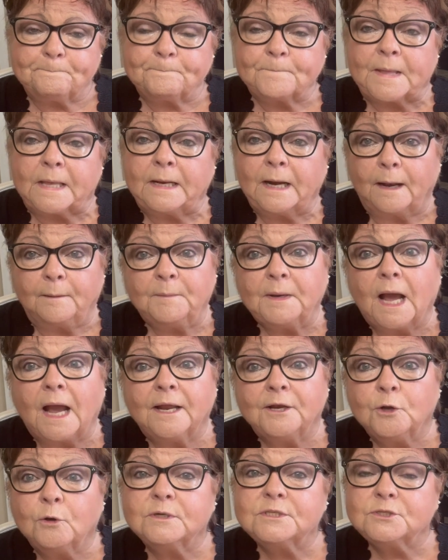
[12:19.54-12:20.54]
And I
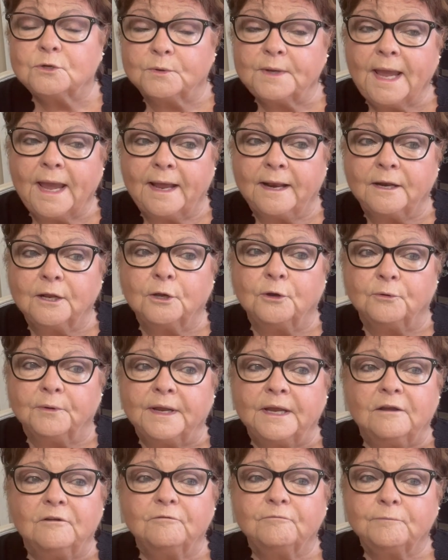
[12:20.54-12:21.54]
know it's okay to
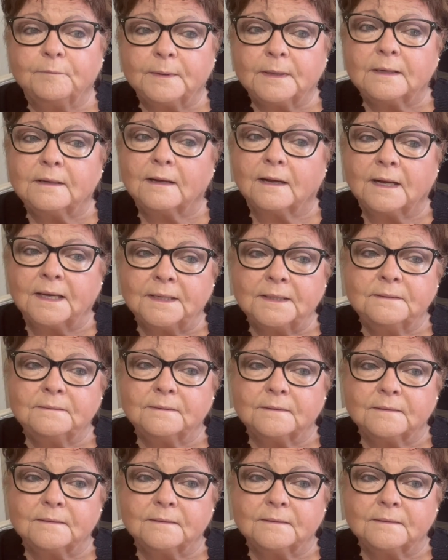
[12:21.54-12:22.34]
grieve, but I